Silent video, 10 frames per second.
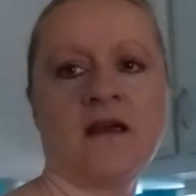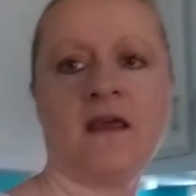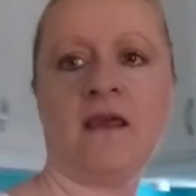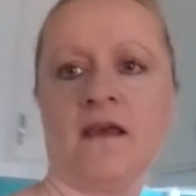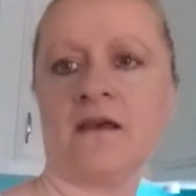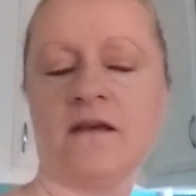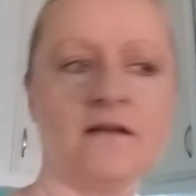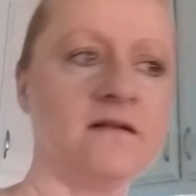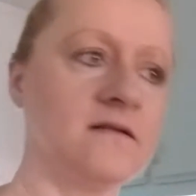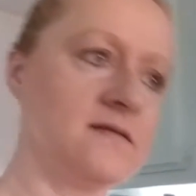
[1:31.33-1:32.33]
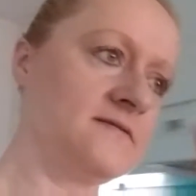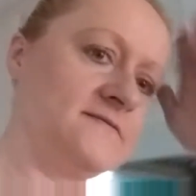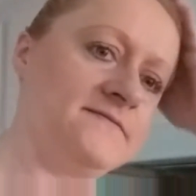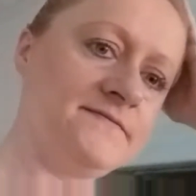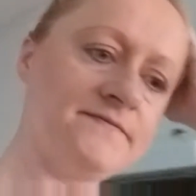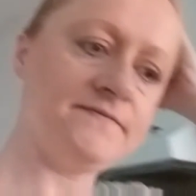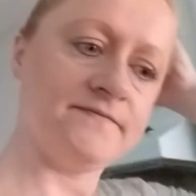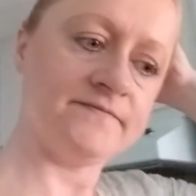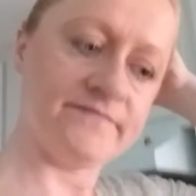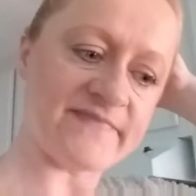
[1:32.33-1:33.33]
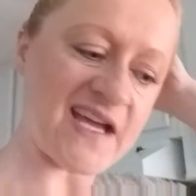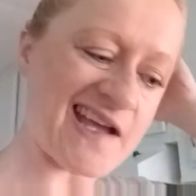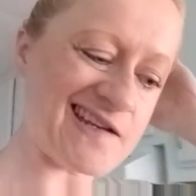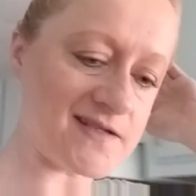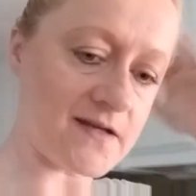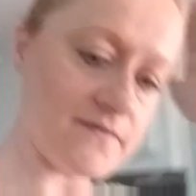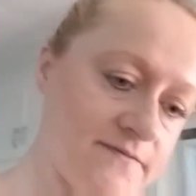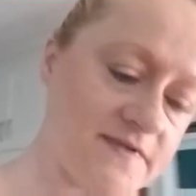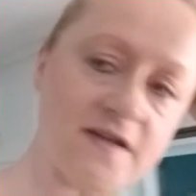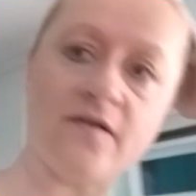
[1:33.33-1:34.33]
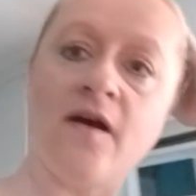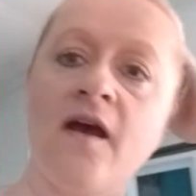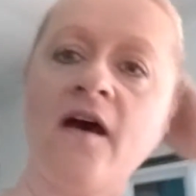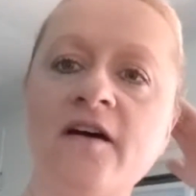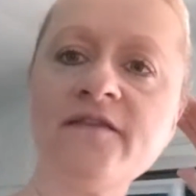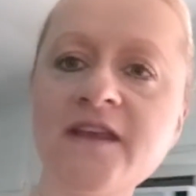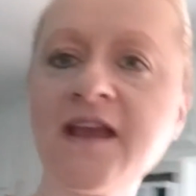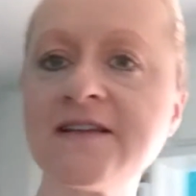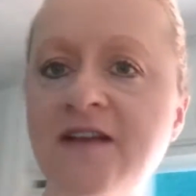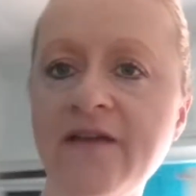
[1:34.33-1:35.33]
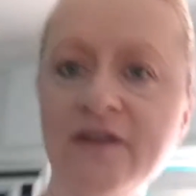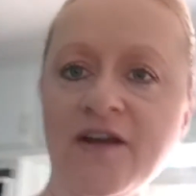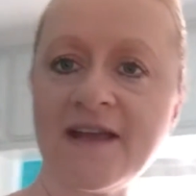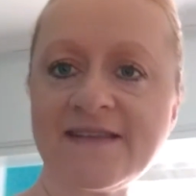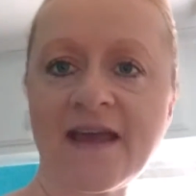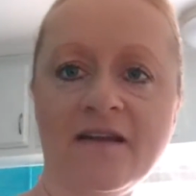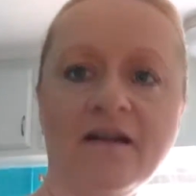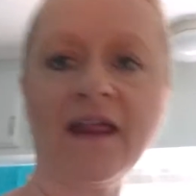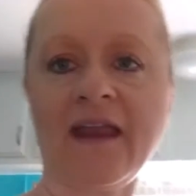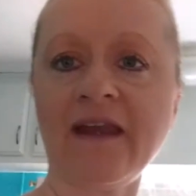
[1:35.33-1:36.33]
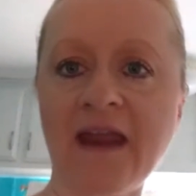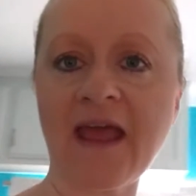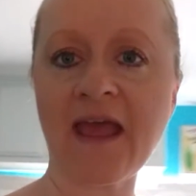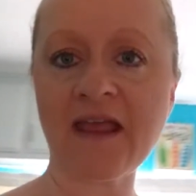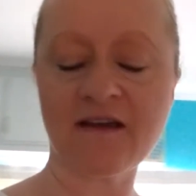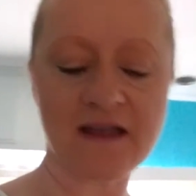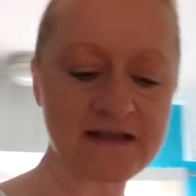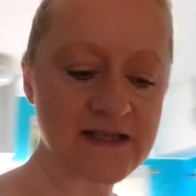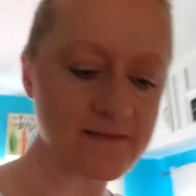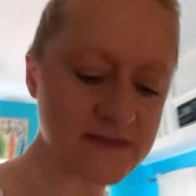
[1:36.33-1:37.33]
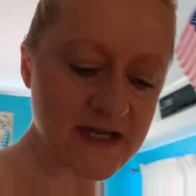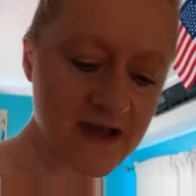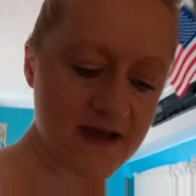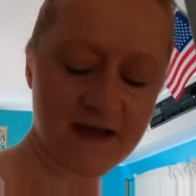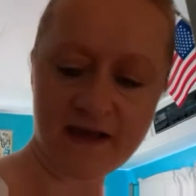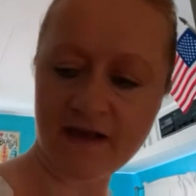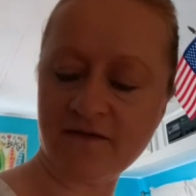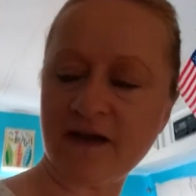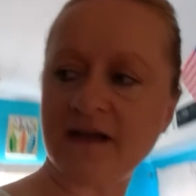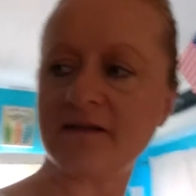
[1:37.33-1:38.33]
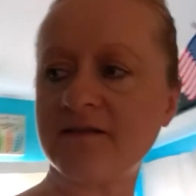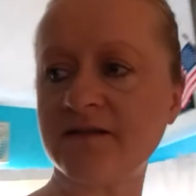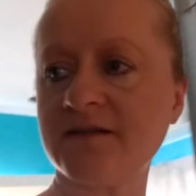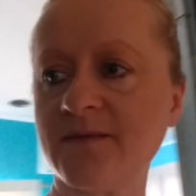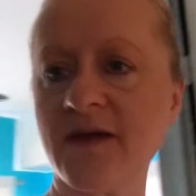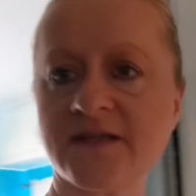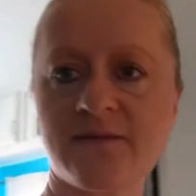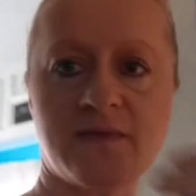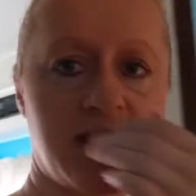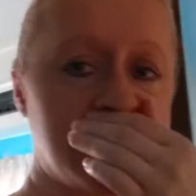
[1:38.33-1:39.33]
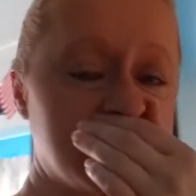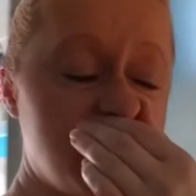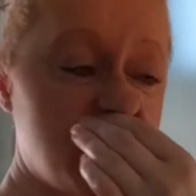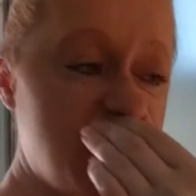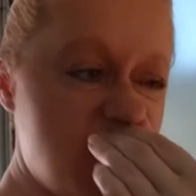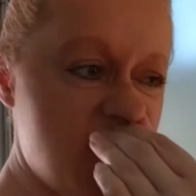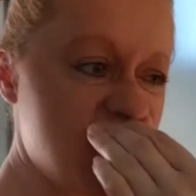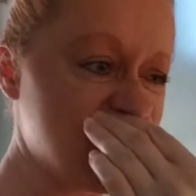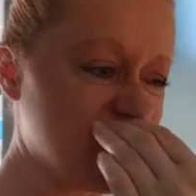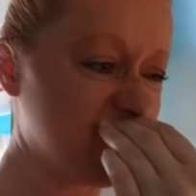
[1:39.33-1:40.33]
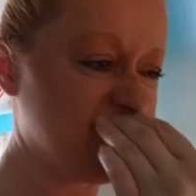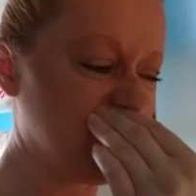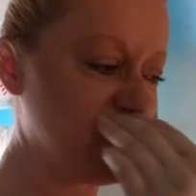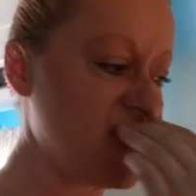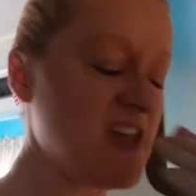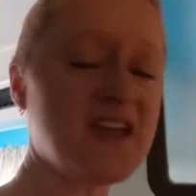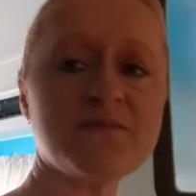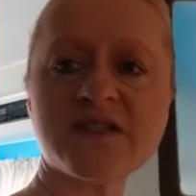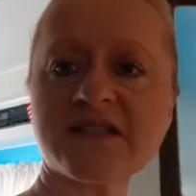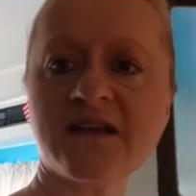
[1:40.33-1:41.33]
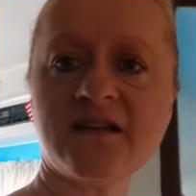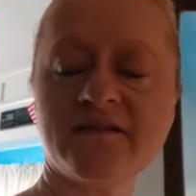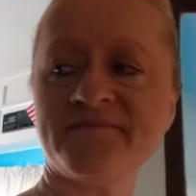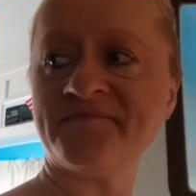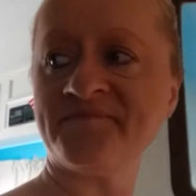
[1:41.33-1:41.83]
and that kind of stuff. So hopefully you guys are having a great Saturday today. You're getting something done. You've got some awesome things going on. Me, I'm just going to